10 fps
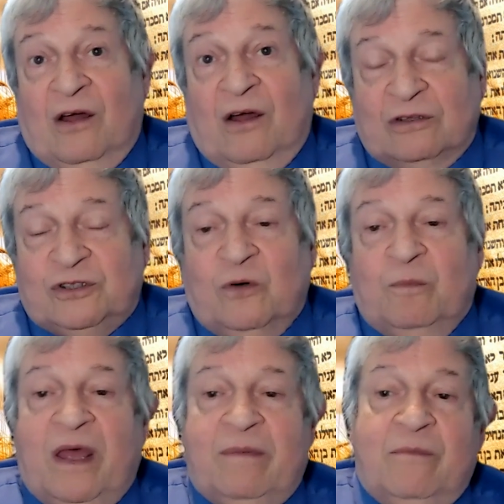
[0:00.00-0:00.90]

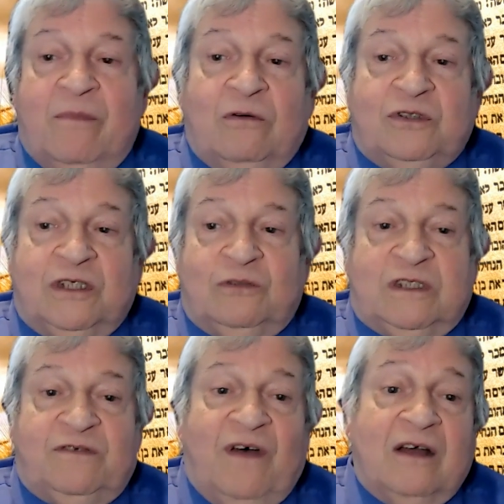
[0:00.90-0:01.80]
Also, baby Moses
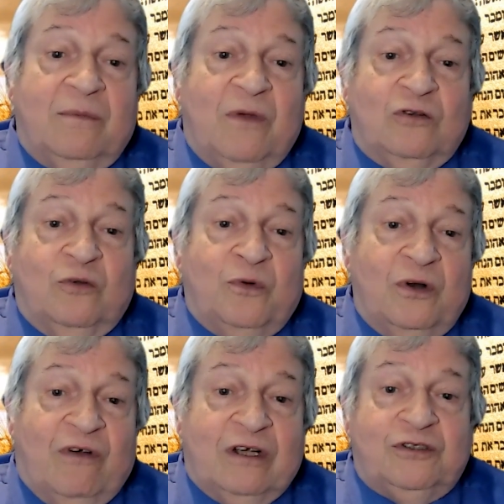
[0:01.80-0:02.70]
was found among the
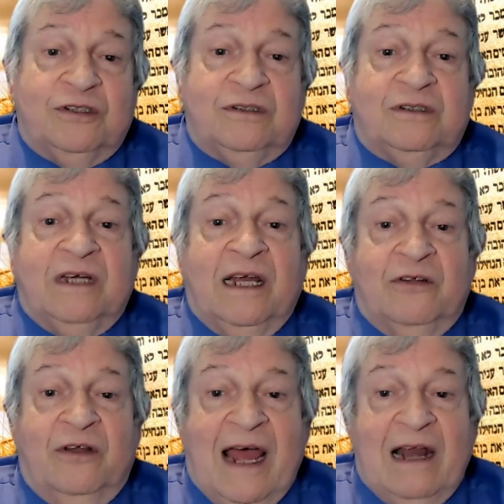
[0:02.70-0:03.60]
bulrushes
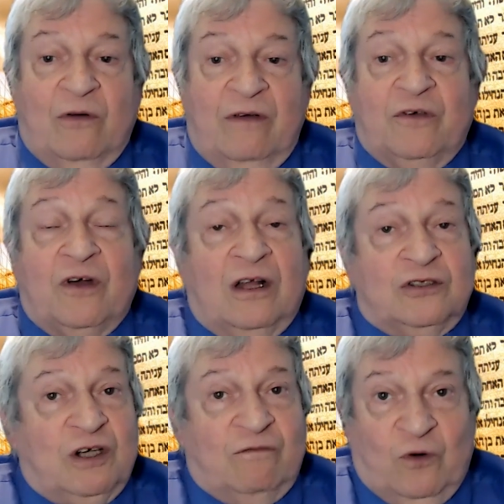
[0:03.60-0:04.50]
in the Nile River
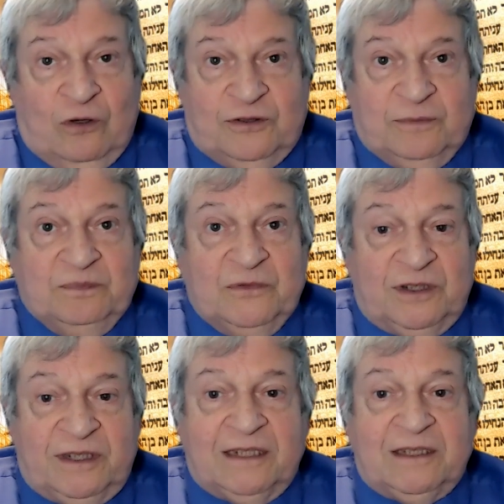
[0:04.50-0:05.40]
on Shavuot,
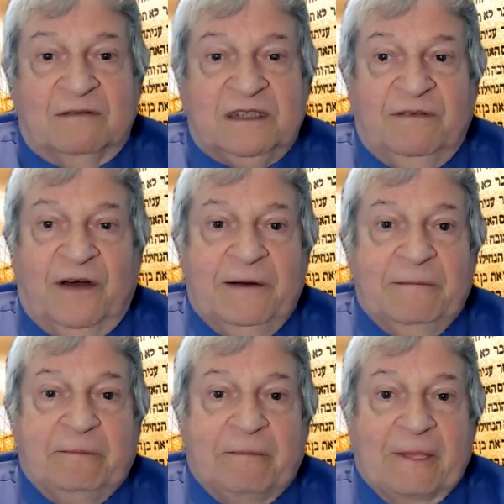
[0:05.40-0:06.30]
the 6th of Sivan.